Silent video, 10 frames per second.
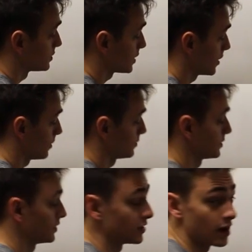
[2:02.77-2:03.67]

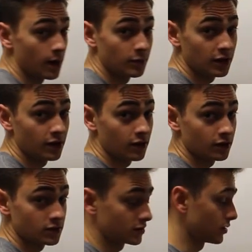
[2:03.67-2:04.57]
times the
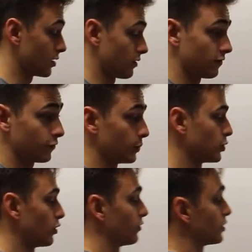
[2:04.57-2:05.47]
denominator is
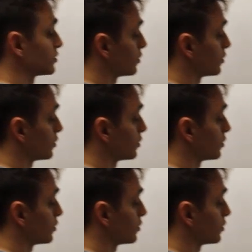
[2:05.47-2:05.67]
flipped over.